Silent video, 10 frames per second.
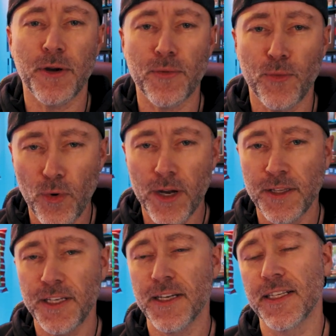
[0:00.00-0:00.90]
It
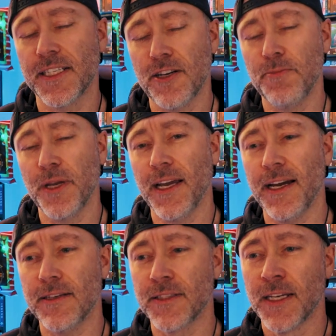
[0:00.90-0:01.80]
really does help me
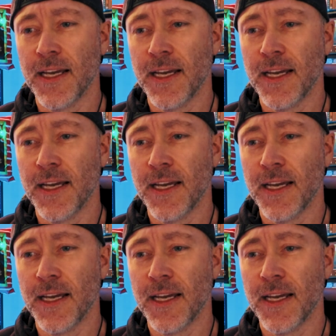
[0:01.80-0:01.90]
out.